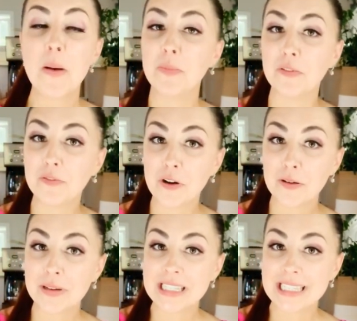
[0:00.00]

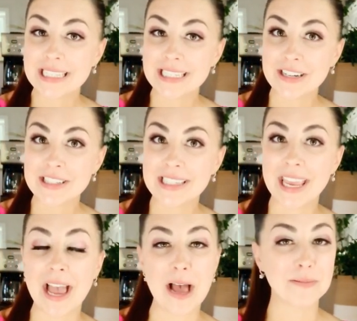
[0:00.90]
Before we season our
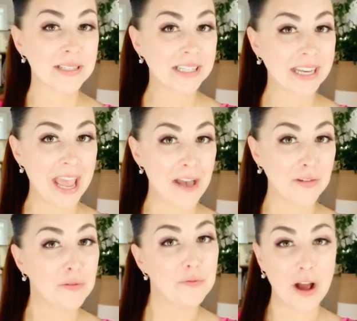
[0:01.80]
steak, I'm just gonna have you